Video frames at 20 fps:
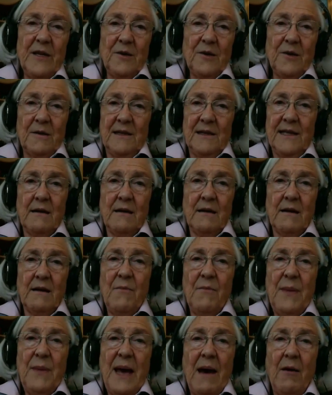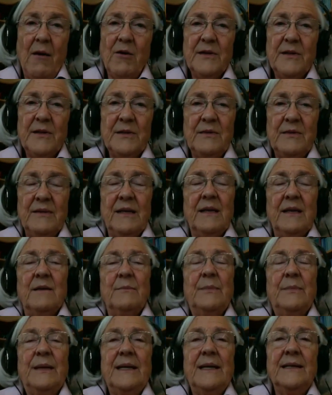what you're clear about,
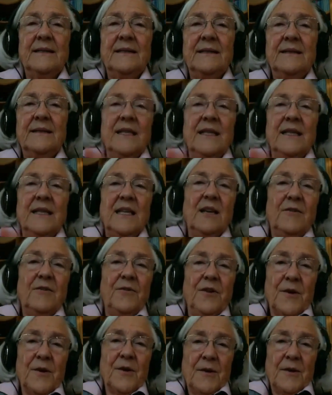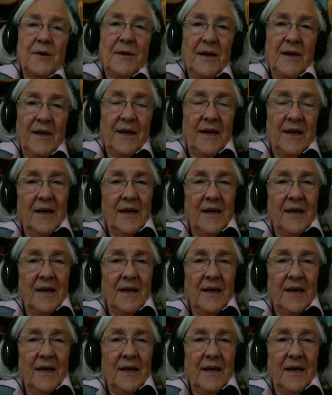but if you're,